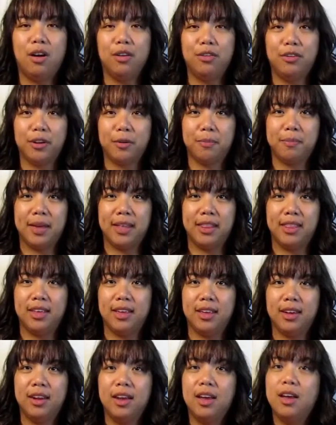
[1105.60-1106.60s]
Aldrich
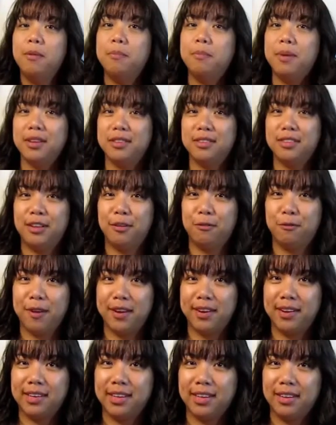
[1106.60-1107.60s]
method busty
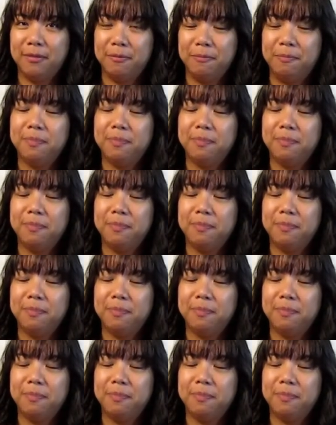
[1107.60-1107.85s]
friendly?